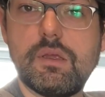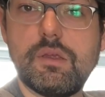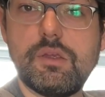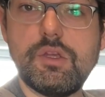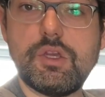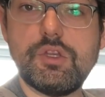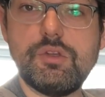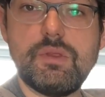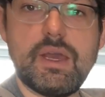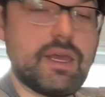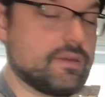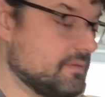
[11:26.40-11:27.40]
you can do
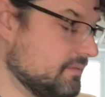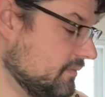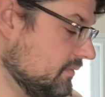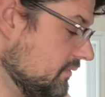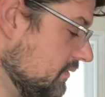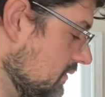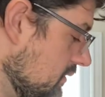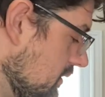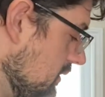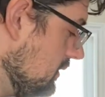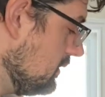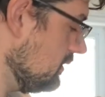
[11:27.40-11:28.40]
that.
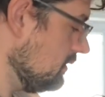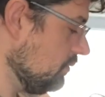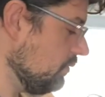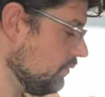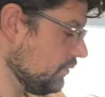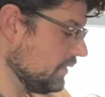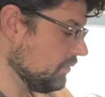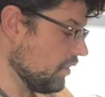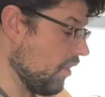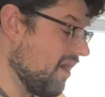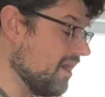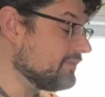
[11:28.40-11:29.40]
You will
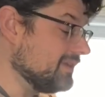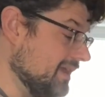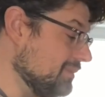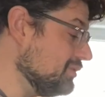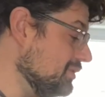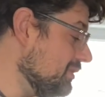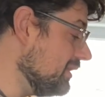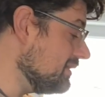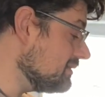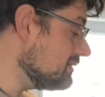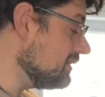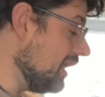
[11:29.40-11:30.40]
often add
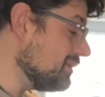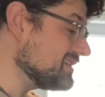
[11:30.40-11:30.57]
blueberries. I was